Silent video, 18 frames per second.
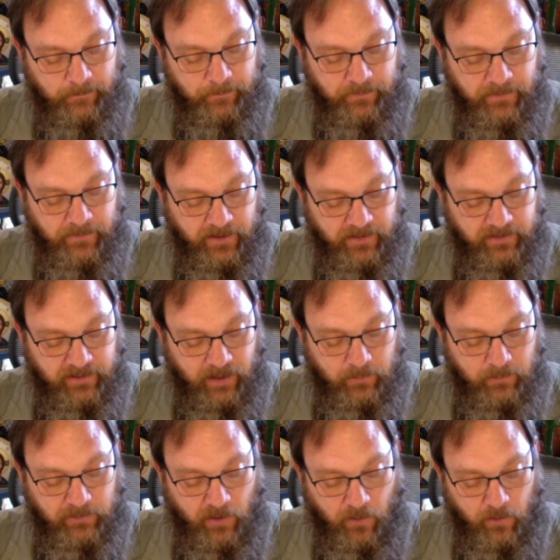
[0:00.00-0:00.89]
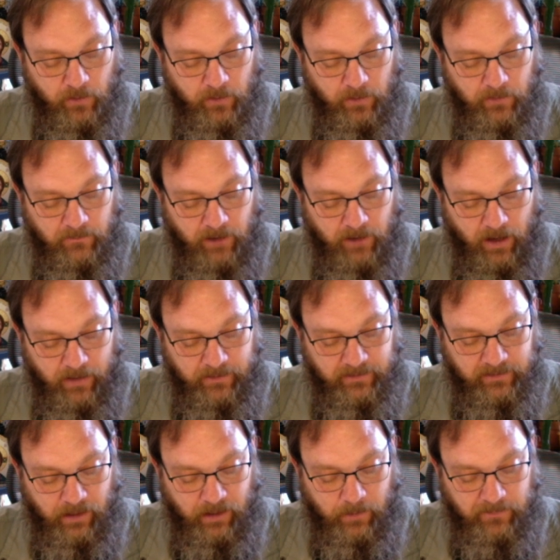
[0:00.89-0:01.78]
The sum total of
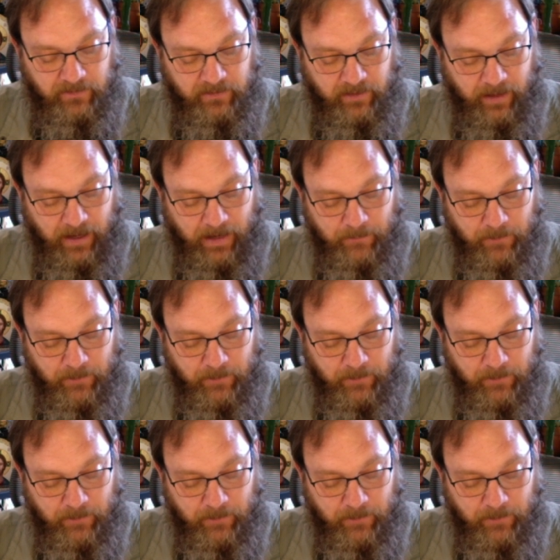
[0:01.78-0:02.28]
concepts that have been